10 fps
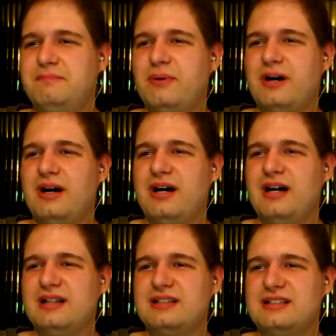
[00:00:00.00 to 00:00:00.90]

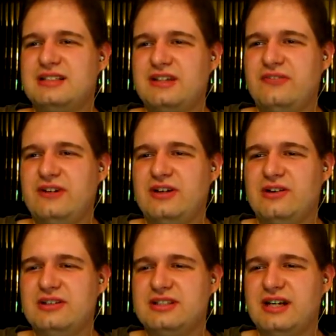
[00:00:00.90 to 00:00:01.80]
But if it
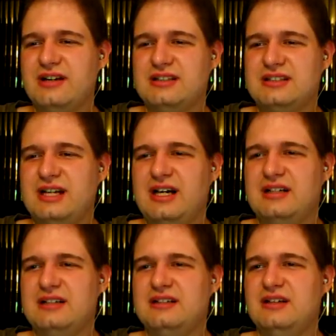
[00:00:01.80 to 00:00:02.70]
goes there, it's
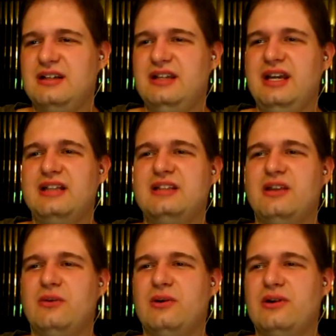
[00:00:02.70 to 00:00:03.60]
not the end
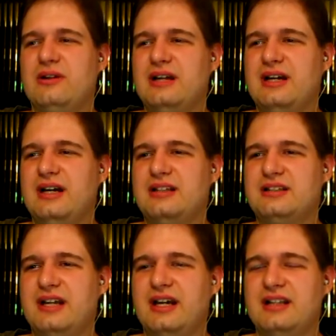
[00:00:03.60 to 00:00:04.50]
of the world, I
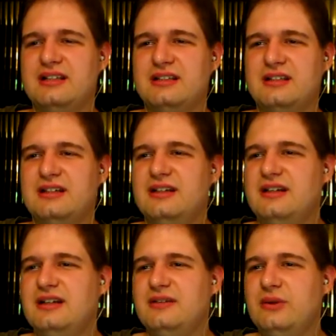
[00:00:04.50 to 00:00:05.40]
guess. And
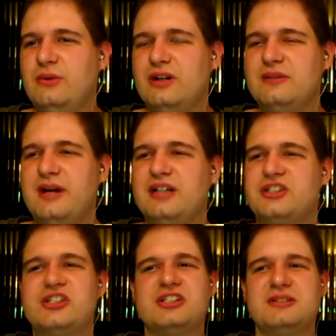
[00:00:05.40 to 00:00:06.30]
we won the
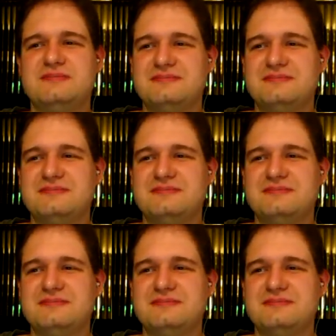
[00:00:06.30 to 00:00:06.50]
match.